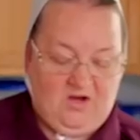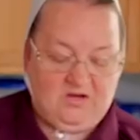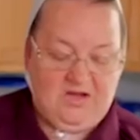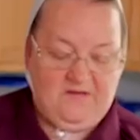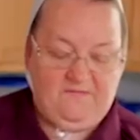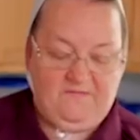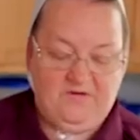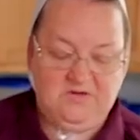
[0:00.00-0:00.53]

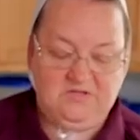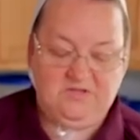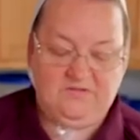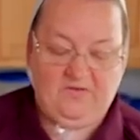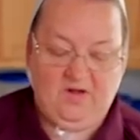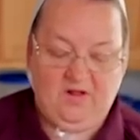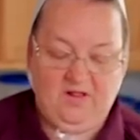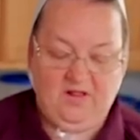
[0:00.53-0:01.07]
Okay, first
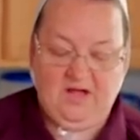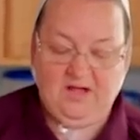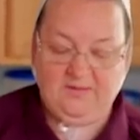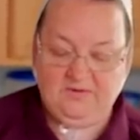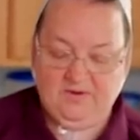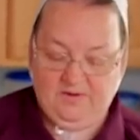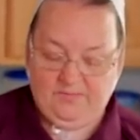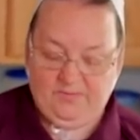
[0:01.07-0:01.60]
of all,
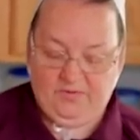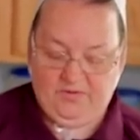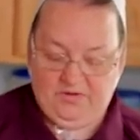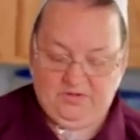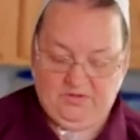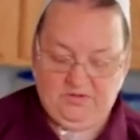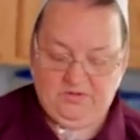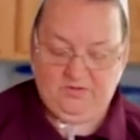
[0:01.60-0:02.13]
I'm gonna
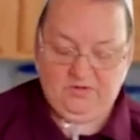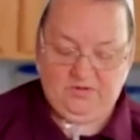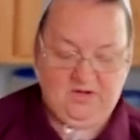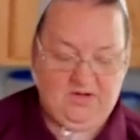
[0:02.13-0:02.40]
put two